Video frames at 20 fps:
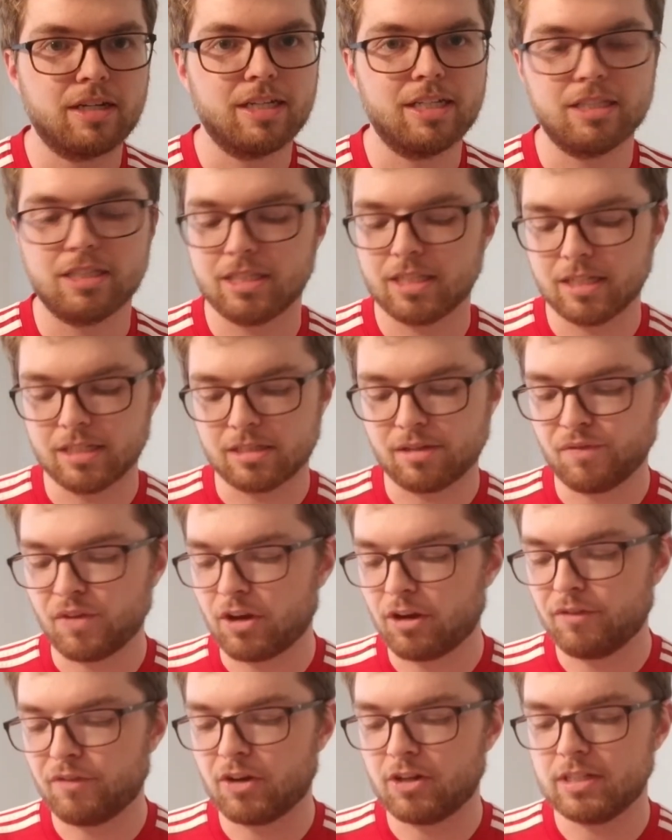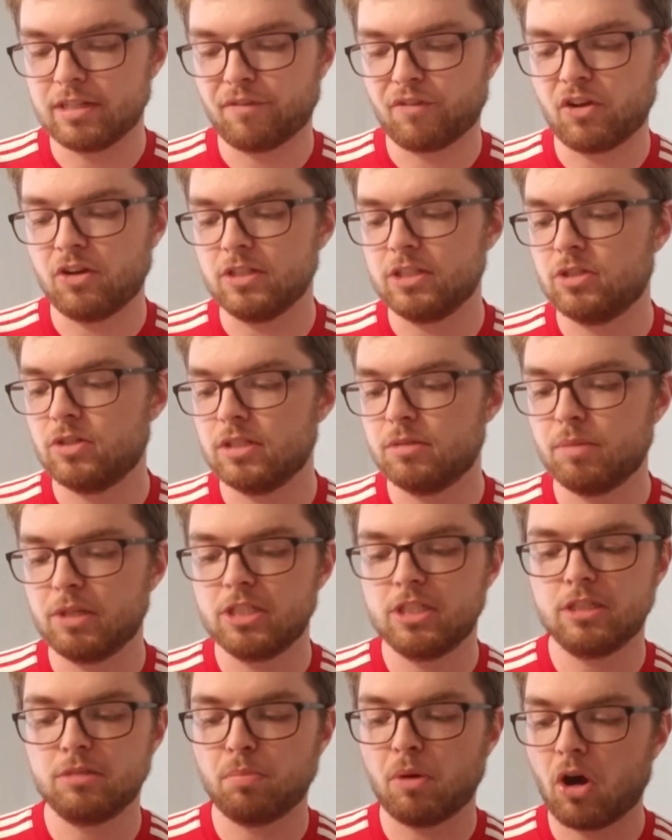It's very, very difficult. So as much
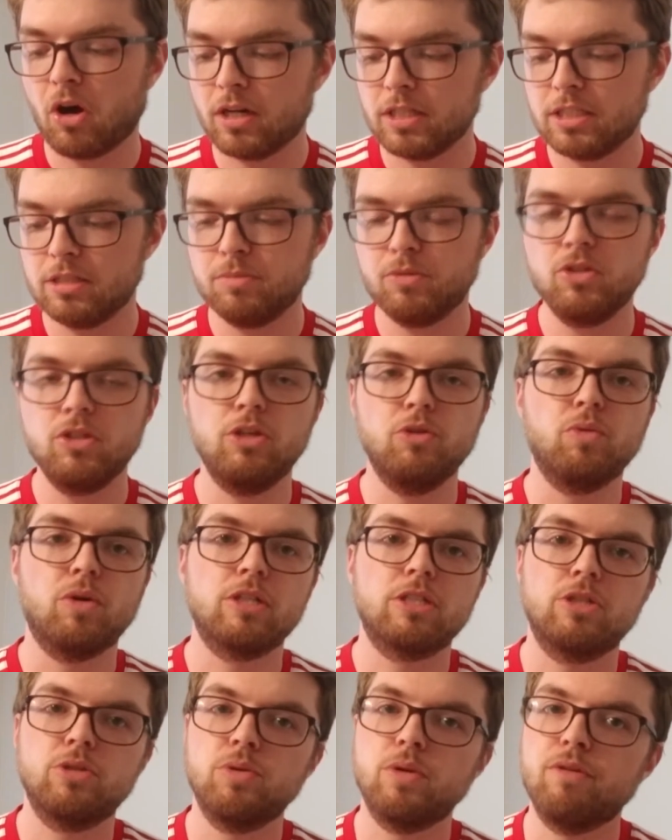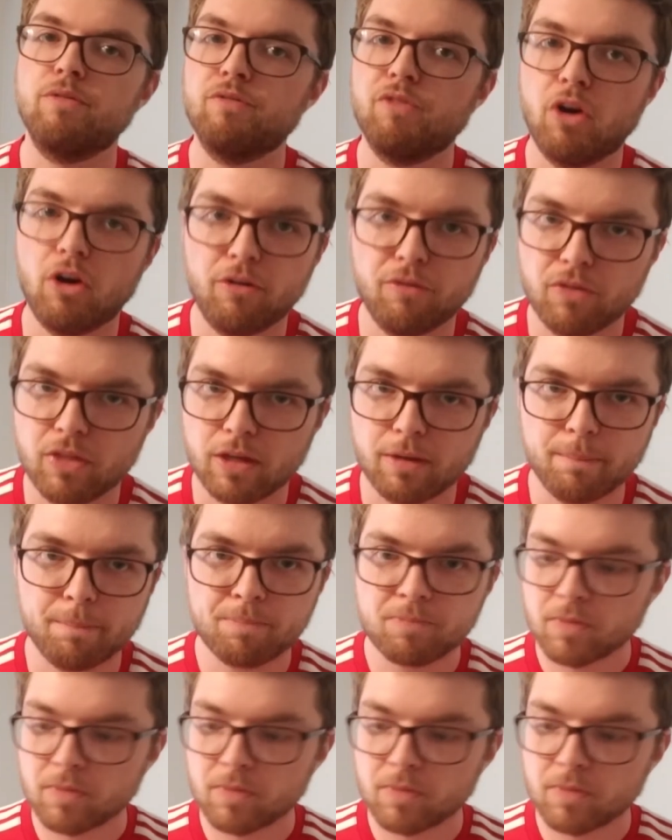as possible, you want to involve them.